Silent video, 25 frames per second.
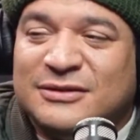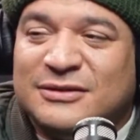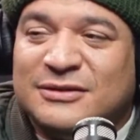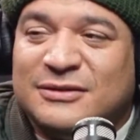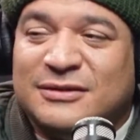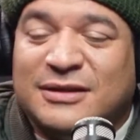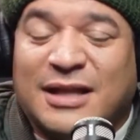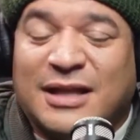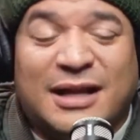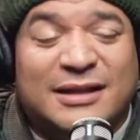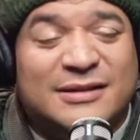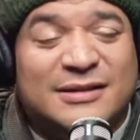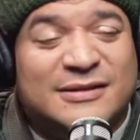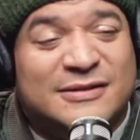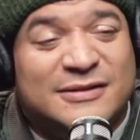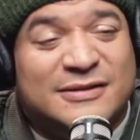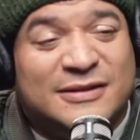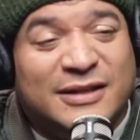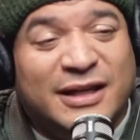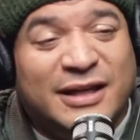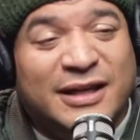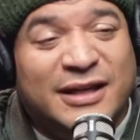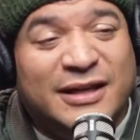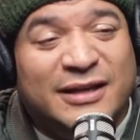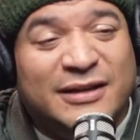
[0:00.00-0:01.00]
that
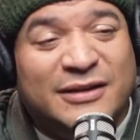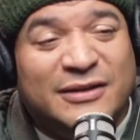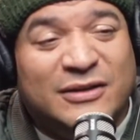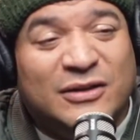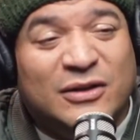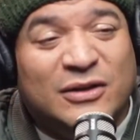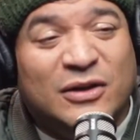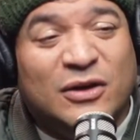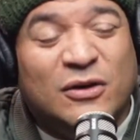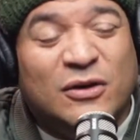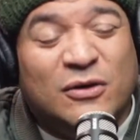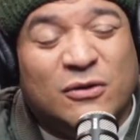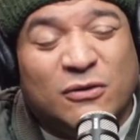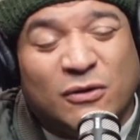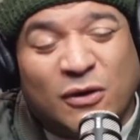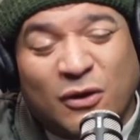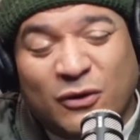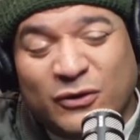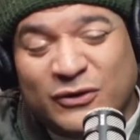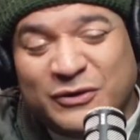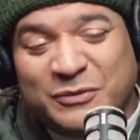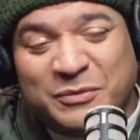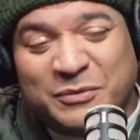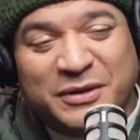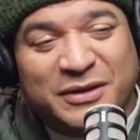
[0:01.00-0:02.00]
scene
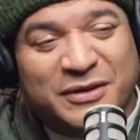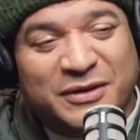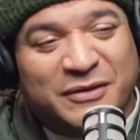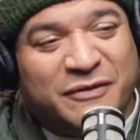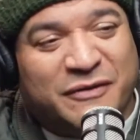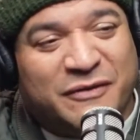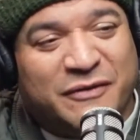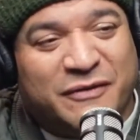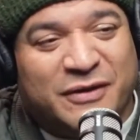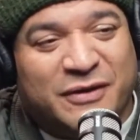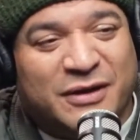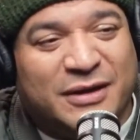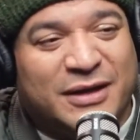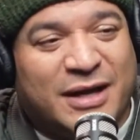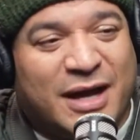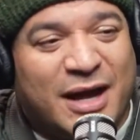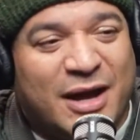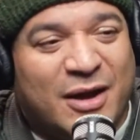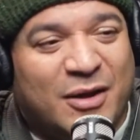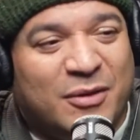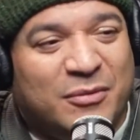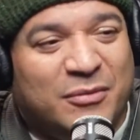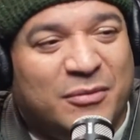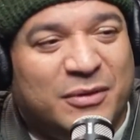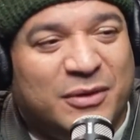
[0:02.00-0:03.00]
grossed me the fuck
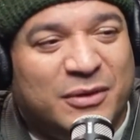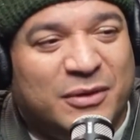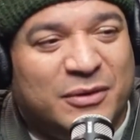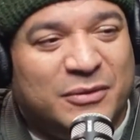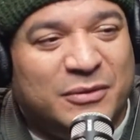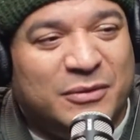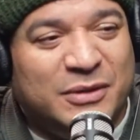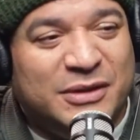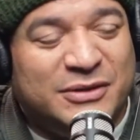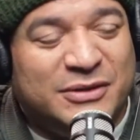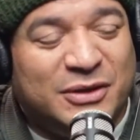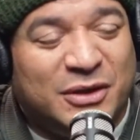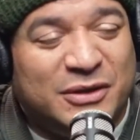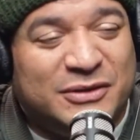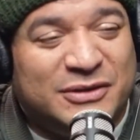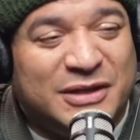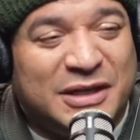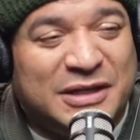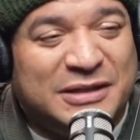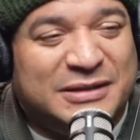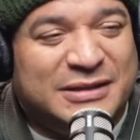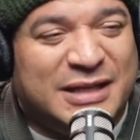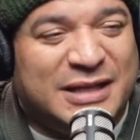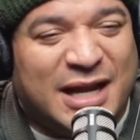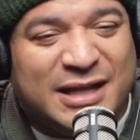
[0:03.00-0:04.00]
out, bro. When he starts
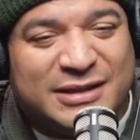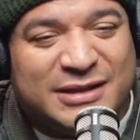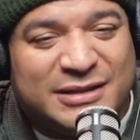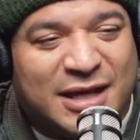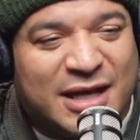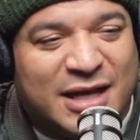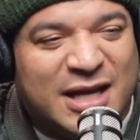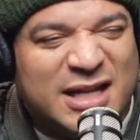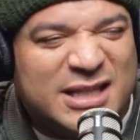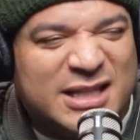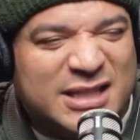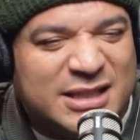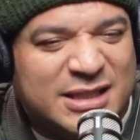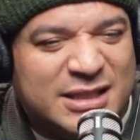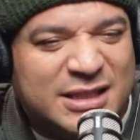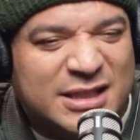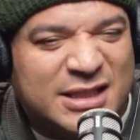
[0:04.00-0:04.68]
like dancing, like, what